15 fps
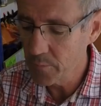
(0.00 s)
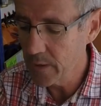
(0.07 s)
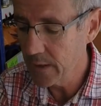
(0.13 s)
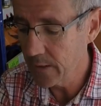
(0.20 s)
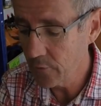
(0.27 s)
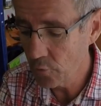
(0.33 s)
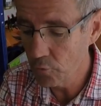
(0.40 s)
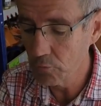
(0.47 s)

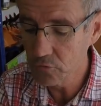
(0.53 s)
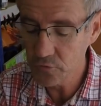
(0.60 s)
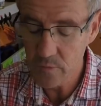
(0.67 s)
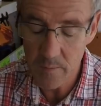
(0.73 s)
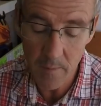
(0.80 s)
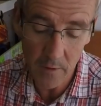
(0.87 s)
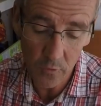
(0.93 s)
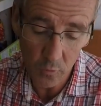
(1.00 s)
be
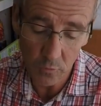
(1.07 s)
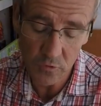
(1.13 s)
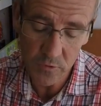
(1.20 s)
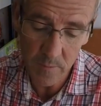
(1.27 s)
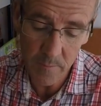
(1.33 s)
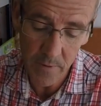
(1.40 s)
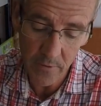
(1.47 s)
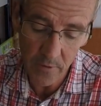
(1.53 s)
quarter
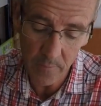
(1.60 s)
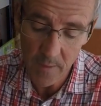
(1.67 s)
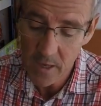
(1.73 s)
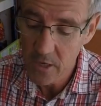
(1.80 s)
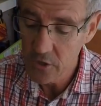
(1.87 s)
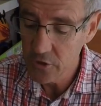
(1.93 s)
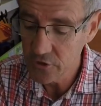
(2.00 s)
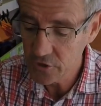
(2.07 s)
imperial.
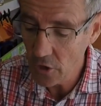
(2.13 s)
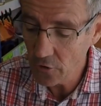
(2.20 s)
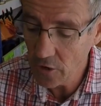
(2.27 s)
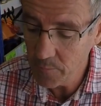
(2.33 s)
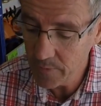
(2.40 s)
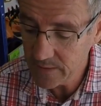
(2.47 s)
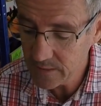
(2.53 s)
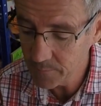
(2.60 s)
You soak
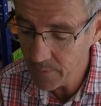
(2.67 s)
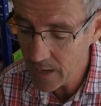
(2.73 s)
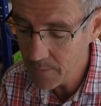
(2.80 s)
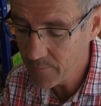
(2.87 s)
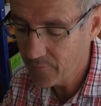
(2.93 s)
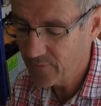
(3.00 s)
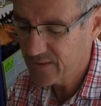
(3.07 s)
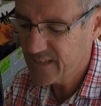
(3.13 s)
your piece of
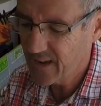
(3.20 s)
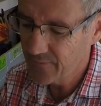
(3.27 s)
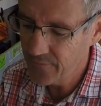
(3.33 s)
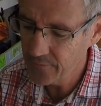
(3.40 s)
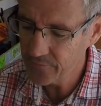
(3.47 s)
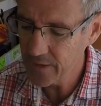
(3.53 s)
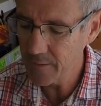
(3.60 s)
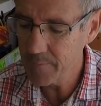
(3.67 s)
paper for
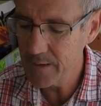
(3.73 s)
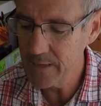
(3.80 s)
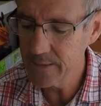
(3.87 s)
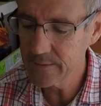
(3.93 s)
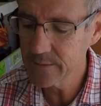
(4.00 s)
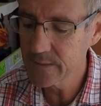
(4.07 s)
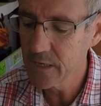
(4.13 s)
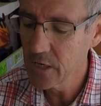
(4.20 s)
10-15
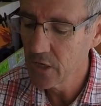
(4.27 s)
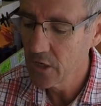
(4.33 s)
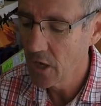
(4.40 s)
minutes.